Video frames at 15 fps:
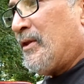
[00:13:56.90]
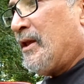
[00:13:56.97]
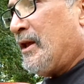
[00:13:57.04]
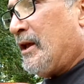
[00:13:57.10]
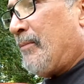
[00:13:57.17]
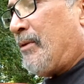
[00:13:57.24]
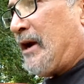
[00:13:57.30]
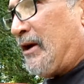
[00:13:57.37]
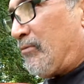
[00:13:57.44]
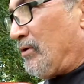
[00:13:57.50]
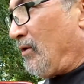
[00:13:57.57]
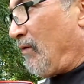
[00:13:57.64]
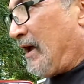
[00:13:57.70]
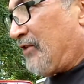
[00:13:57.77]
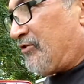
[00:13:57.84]
But I
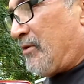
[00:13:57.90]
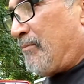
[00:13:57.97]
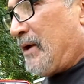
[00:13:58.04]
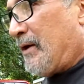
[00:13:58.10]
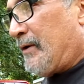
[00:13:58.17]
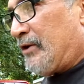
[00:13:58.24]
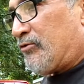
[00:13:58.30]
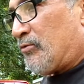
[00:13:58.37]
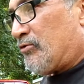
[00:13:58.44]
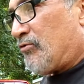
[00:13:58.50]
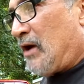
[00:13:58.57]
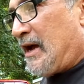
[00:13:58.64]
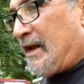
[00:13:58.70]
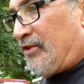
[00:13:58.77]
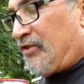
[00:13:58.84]
realized the bearings were
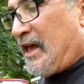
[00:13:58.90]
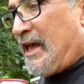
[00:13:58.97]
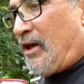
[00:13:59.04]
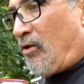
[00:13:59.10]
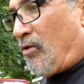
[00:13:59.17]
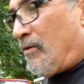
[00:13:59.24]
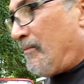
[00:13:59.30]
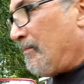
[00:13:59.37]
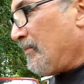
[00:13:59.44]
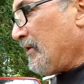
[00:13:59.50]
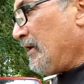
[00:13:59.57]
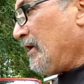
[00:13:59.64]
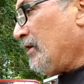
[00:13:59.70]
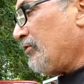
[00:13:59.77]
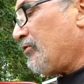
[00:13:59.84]
dry as hell.
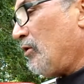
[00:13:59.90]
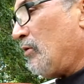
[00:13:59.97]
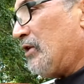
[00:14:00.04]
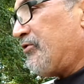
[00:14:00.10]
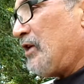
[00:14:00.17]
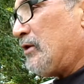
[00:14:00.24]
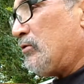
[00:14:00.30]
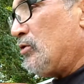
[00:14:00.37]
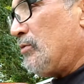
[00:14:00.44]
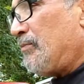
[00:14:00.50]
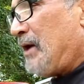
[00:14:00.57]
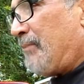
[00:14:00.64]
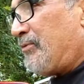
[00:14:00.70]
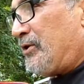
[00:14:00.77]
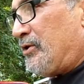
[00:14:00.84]
So once I lubed
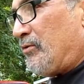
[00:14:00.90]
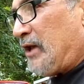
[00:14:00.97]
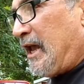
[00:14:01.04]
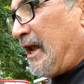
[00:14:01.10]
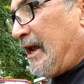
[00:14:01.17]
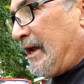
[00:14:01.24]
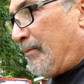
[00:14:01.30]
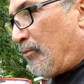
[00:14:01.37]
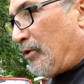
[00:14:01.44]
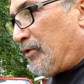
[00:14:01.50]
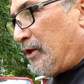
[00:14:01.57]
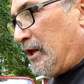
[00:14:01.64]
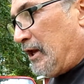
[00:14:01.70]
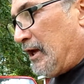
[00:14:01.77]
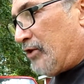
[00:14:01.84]
up the new cam with
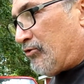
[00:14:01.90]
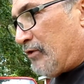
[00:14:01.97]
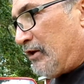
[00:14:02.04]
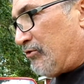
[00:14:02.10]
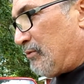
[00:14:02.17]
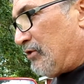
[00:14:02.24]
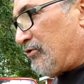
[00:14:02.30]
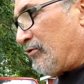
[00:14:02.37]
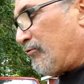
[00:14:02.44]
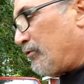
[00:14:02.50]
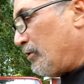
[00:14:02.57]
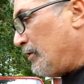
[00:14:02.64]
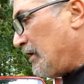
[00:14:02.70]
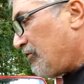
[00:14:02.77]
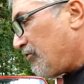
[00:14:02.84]
the transmission
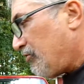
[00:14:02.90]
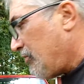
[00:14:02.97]
fluid, it slid